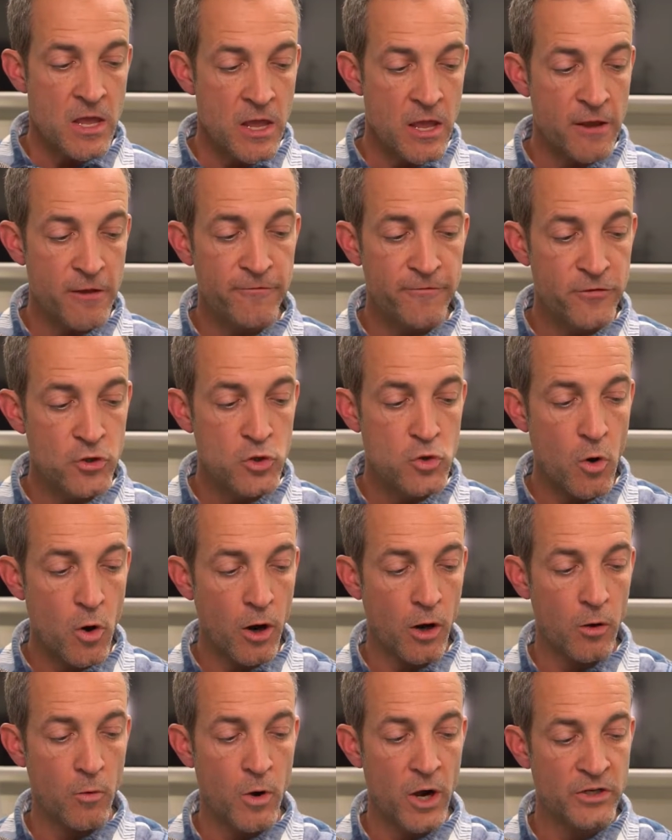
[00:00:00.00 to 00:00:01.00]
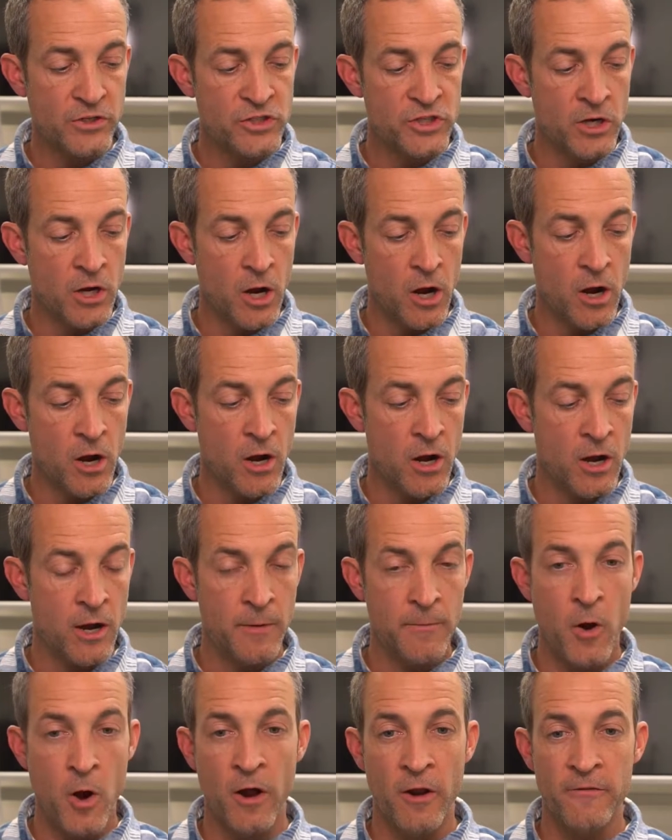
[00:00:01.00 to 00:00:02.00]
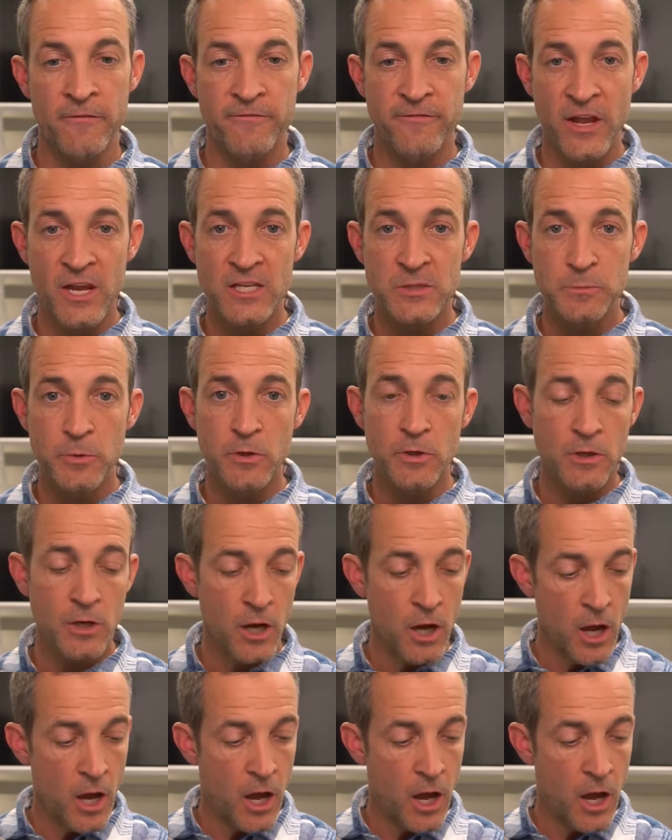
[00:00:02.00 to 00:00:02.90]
If you are watching on Facebook,